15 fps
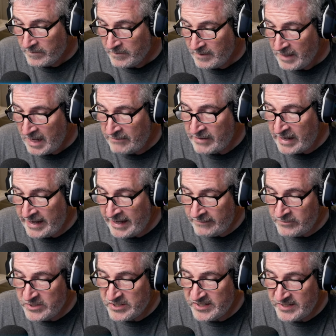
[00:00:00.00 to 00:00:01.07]
Have I ever
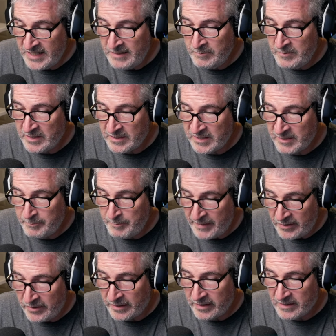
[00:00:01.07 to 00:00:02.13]
steamed
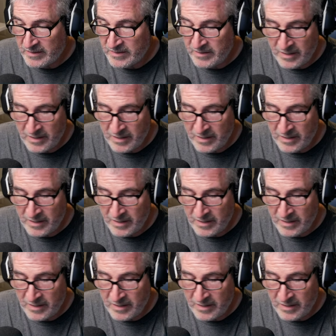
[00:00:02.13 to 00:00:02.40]
asparagus?